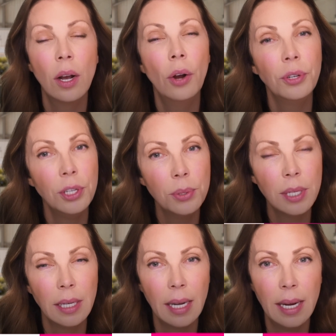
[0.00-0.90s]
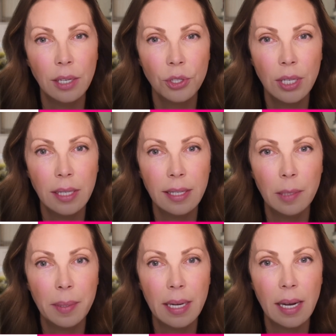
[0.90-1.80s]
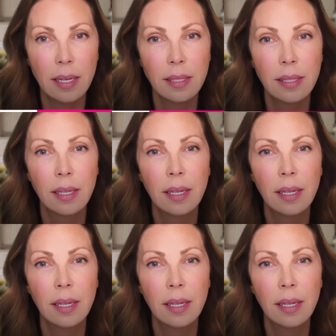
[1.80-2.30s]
are using HTTPS.